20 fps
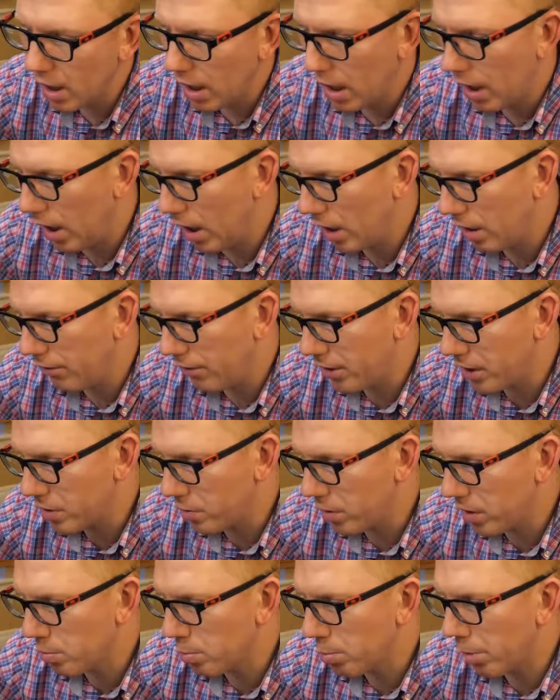The first
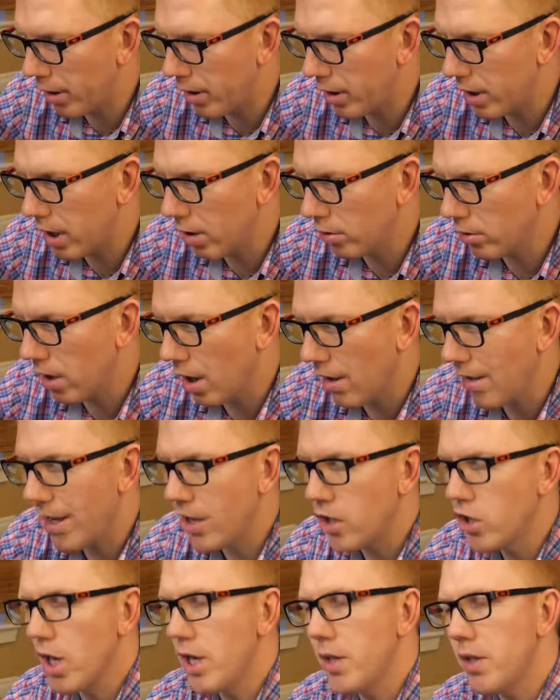one is Burnout
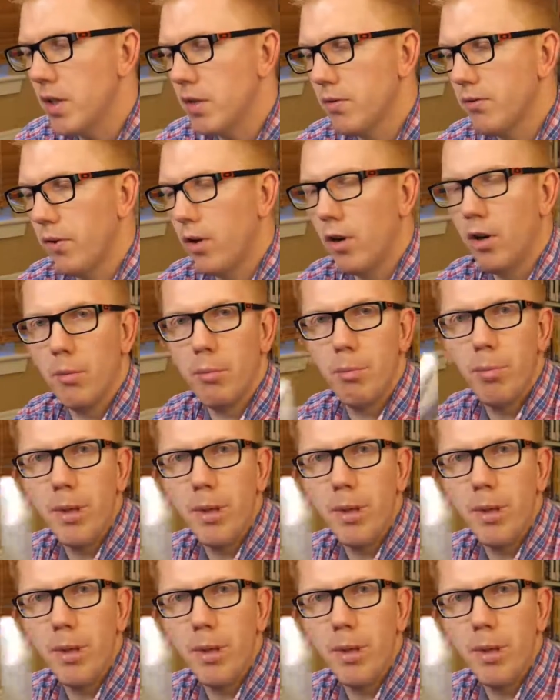Legends for